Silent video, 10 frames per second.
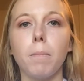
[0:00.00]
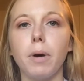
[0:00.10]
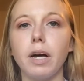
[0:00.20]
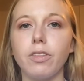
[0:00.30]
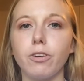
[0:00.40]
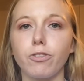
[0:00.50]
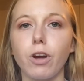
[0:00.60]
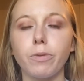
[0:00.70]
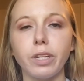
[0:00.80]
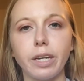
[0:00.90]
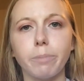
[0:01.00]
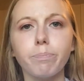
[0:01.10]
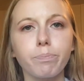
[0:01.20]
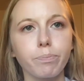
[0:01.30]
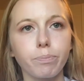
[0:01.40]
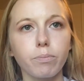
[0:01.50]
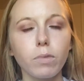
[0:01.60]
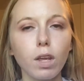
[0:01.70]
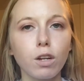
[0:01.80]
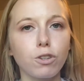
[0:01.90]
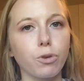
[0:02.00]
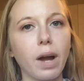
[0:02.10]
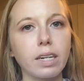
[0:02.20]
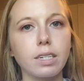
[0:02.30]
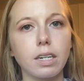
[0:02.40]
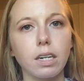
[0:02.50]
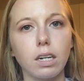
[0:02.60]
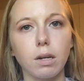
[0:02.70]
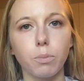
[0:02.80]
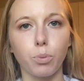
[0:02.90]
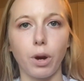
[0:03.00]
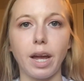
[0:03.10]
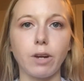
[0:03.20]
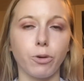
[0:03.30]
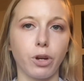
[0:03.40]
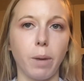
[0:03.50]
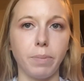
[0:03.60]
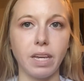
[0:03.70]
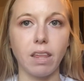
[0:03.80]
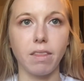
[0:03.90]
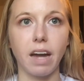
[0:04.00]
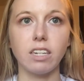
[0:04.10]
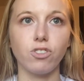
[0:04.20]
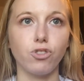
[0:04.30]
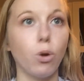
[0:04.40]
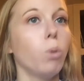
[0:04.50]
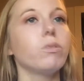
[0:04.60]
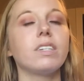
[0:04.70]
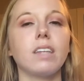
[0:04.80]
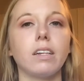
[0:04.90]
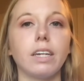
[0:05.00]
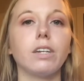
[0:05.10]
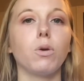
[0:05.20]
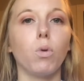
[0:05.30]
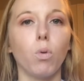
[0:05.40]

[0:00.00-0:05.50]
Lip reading: but there's not really a direct brand or company that is only selling